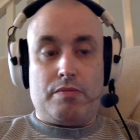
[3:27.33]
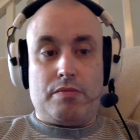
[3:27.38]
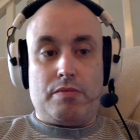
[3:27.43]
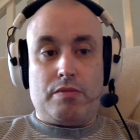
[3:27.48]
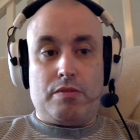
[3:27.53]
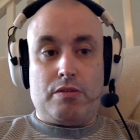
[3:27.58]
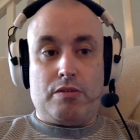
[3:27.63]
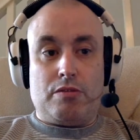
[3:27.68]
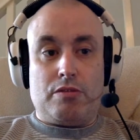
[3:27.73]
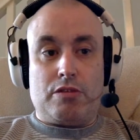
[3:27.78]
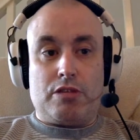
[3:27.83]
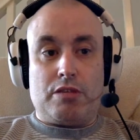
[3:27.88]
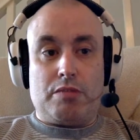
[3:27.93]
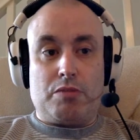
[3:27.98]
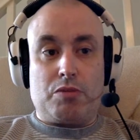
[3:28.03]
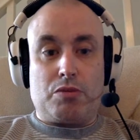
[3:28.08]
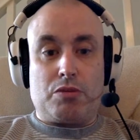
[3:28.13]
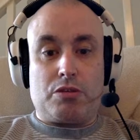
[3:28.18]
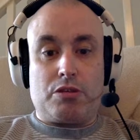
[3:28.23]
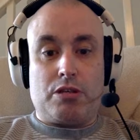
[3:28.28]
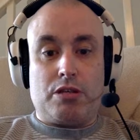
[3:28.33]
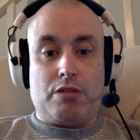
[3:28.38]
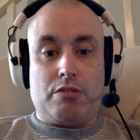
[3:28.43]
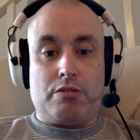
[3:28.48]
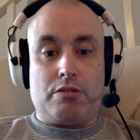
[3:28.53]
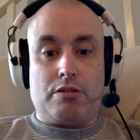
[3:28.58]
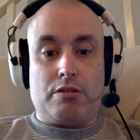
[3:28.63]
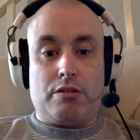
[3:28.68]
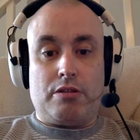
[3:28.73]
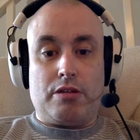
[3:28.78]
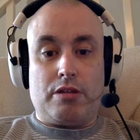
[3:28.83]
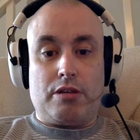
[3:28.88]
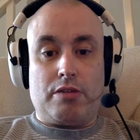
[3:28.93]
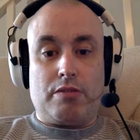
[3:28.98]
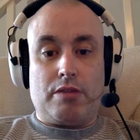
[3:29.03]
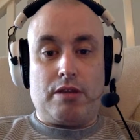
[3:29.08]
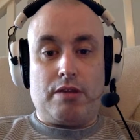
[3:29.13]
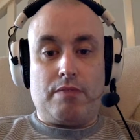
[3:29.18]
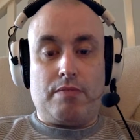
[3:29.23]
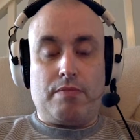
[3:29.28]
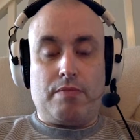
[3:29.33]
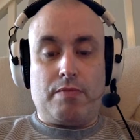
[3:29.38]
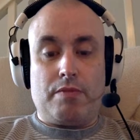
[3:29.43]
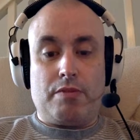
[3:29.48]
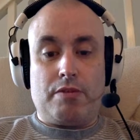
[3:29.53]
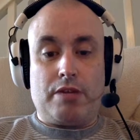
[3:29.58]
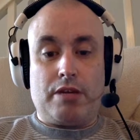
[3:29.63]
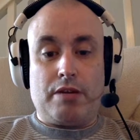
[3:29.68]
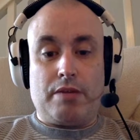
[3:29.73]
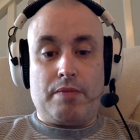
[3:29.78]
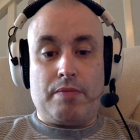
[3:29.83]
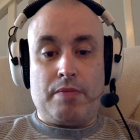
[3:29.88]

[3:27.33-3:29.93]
do the same as what Sarah's done? Then great. Okay.